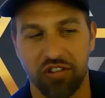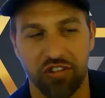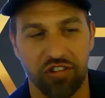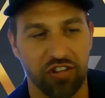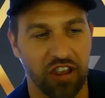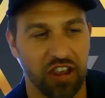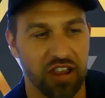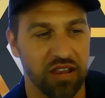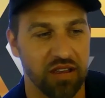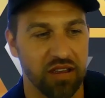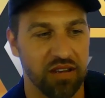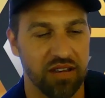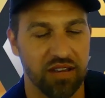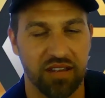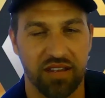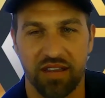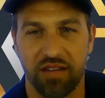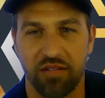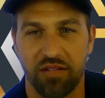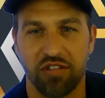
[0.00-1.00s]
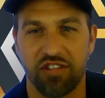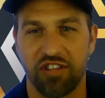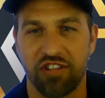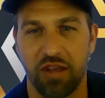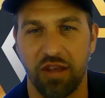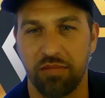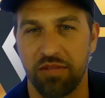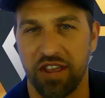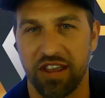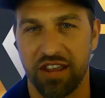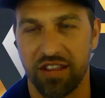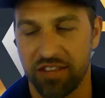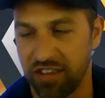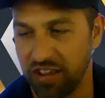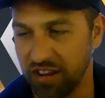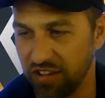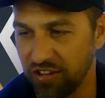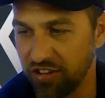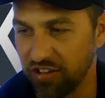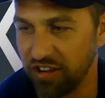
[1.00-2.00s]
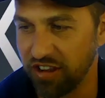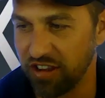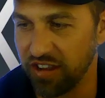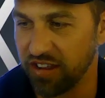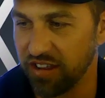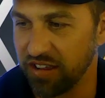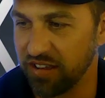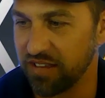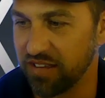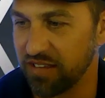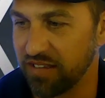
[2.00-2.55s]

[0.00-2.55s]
the same thing in Tennessee.